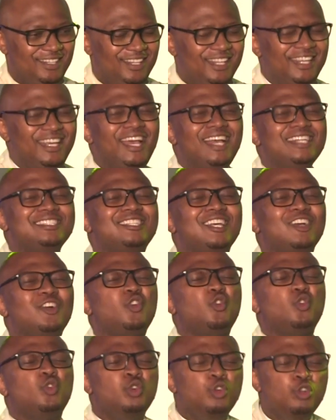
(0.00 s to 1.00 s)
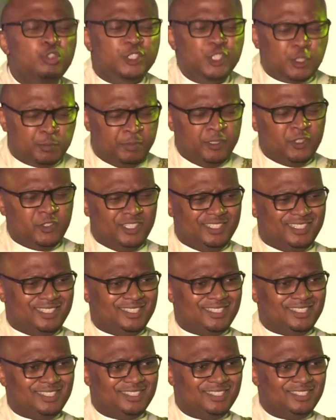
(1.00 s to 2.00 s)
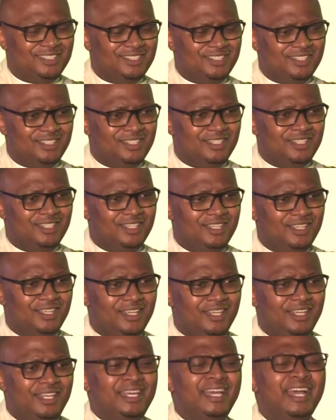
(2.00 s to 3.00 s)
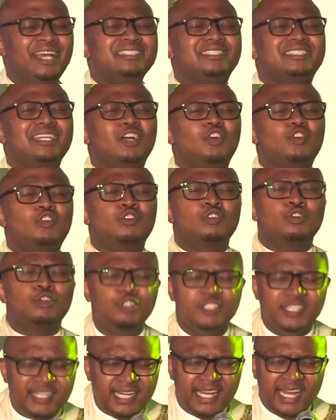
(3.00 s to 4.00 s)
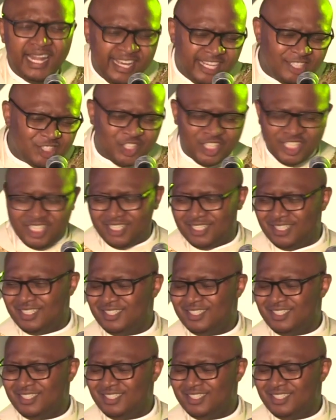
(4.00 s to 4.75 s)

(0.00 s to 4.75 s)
He has a good spirit. He has a good nature.